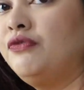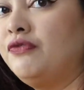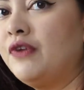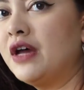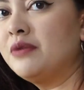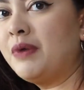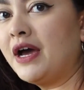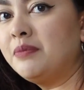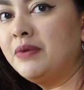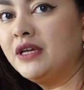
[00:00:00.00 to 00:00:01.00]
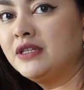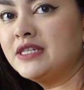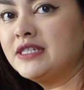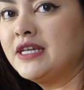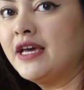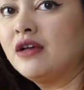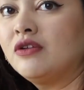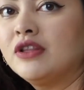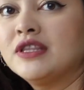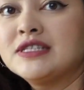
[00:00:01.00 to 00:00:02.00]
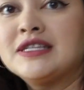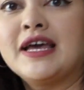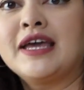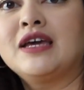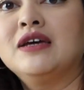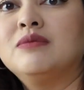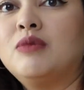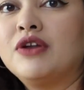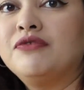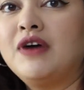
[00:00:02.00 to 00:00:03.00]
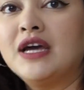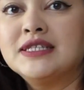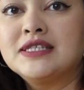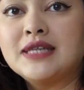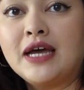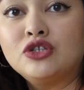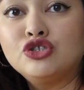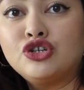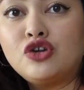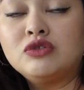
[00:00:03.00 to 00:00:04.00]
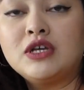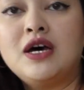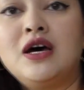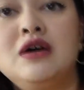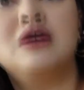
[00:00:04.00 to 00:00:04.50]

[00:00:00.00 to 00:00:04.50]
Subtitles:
fun piping detail on this like modified saddle shoulder,